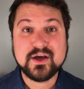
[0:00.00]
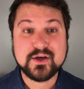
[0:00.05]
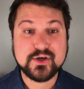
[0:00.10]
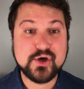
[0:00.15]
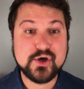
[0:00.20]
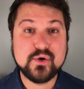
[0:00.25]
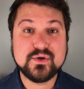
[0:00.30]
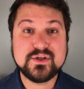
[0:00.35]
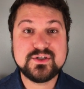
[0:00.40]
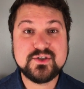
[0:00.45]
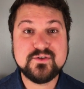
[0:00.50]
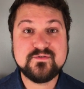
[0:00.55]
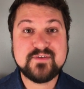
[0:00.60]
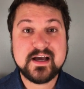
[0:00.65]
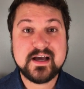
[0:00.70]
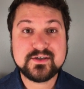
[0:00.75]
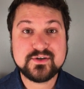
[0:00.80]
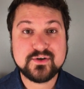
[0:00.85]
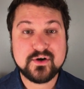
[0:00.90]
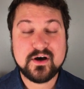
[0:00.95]
go to
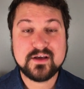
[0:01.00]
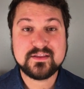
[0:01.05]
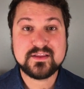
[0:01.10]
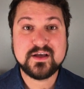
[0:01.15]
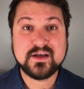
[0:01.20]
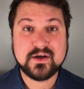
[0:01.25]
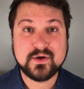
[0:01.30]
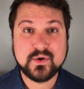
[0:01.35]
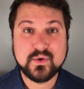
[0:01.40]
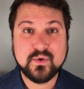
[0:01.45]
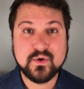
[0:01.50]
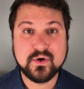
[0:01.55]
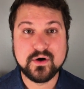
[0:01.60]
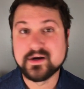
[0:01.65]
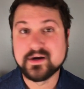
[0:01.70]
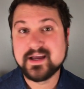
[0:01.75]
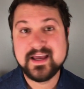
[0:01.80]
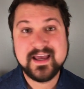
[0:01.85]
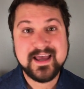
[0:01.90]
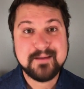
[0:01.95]

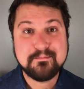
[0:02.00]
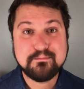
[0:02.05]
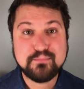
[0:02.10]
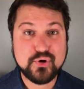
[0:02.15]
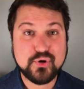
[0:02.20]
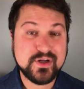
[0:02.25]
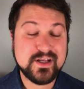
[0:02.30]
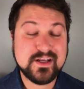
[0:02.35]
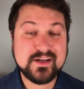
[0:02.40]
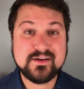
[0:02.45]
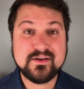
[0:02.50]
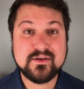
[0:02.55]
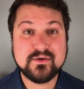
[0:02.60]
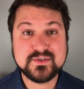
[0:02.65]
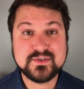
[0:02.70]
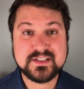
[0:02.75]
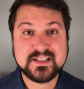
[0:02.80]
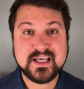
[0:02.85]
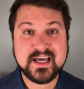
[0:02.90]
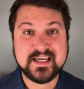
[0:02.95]
twofactorauth.org, put in
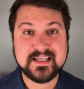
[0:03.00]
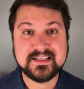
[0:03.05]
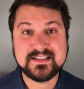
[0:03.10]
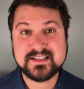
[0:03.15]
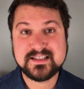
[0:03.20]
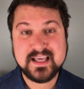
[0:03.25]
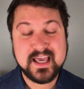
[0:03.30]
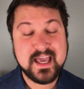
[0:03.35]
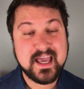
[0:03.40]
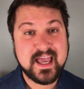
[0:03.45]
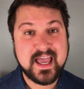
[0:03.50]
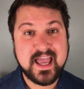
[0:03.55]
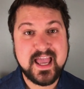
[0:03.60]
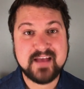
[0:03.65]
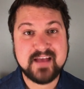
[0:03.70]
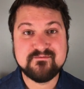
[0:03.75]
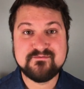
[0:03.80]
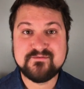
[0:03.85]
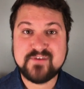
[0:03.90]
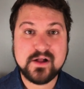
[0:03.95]
those sites,
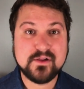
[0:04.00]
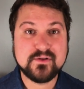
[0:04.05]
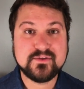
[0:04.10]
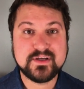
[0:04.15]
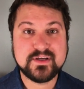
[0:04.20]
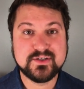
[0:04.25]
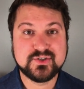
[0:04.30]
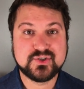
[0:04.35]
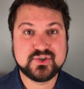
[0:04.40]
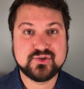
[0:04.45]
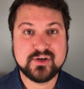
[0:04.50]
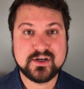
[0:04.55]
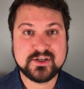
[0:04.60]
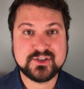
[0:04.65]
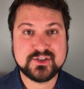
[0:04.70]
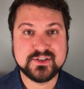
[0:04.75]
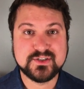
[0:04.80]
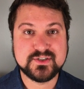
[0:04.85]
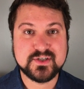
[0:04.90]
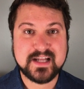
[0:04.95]
and follow the
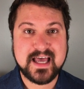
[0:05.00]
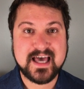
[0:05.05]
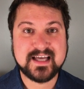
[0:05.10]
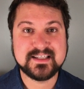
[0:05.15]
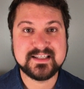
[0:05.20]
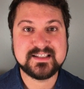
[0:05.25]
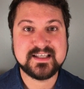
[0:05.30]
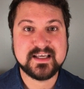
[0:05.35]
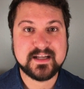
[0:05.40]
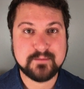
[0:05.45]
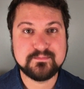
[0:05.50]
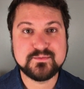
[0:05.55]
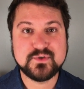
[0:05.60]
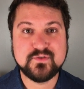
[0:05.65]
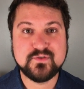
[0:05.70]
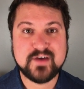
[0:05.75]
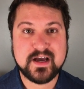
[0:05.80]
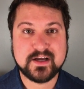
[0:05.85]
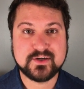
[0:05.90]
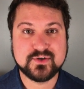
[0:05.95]
instructions on how to set up
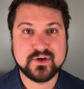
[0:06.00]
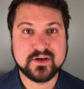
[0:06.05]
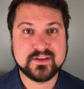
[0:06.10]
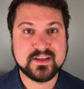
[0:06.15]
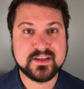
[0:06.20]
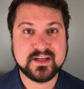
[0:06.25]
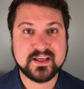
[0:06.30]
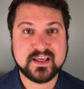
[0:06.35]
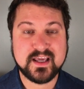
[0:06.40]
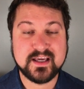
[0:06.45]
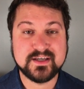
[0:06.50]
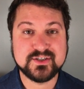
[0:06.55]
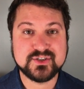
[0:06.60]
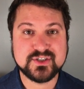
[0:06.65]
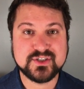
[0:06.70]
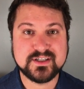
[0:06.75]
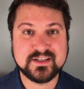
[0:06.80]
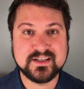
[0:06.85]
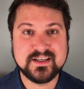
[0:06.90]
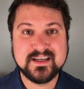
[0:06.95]
two-factor
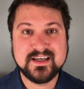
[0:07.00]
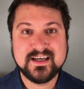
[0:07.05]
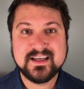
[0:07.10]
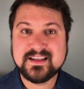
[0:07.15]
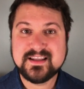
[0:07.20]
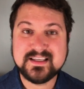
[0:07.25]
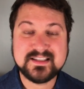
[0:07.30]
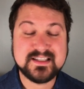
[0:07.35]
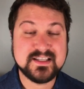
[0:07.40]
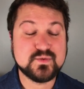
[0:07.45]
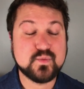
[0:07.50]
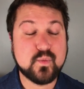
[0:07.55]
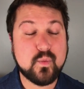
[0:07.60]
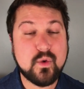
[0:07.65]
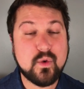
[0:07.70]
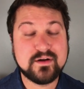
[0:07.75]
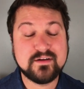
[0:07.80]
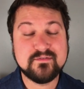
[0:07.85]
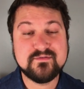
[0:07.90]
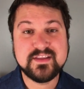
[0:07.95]
authentication. this is
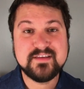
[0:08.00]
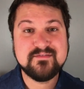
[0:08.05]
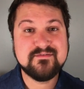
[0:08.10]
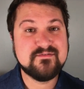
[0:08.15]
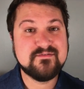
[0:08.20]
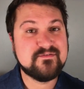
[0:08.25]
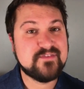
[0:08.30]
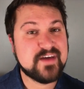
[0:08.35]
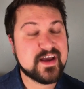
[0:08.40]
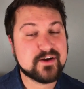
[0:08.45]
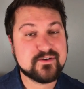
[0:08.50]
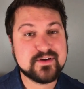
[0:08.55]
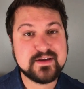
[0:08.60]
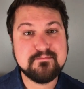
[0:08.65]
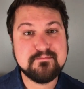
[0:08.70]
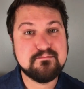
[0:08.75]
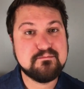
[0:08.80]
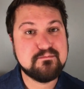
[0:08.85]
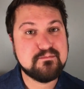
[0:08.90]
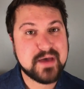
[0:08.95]
one of the
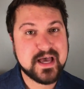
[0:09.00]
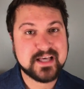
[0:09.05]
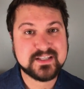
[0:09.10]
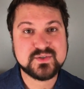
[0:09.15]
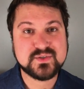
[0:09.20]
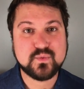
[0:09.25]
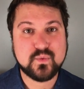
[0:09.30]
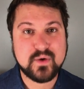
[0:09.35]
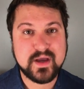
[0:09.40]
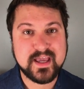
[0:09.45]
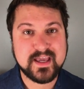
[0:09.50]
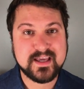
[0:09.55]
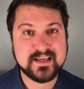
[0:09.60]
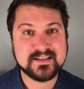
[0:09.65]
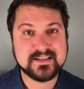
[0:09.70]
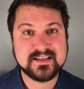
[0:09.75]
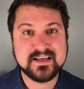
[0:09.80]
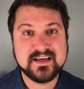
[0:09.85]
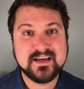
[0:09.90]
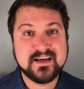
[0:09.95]
very best
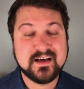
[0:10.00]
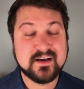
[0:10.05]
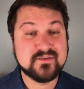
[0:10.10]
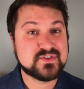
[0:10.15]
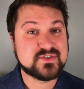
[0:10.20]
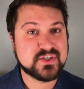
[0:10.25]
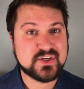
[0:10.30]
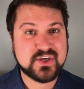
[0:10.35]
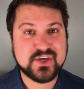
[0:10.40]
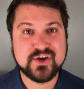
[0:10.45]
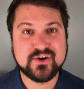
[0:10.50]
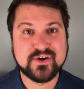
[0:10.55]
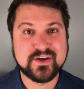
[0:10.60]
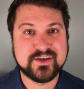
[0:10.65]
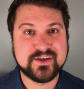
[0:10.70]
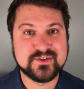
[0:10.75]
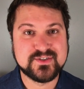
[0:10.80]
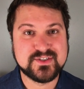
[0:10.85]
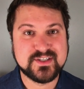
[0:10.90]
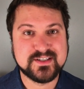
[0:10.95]
ways of securing
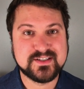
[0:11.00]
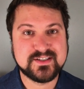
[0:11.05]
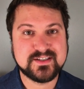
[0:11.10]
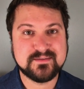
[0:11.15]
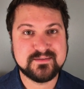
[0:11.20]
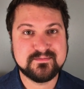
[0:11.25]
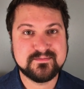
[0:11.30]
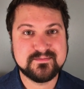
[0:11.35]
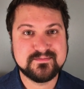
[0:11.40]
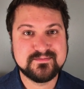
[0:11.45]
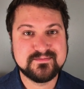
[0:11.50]
your system.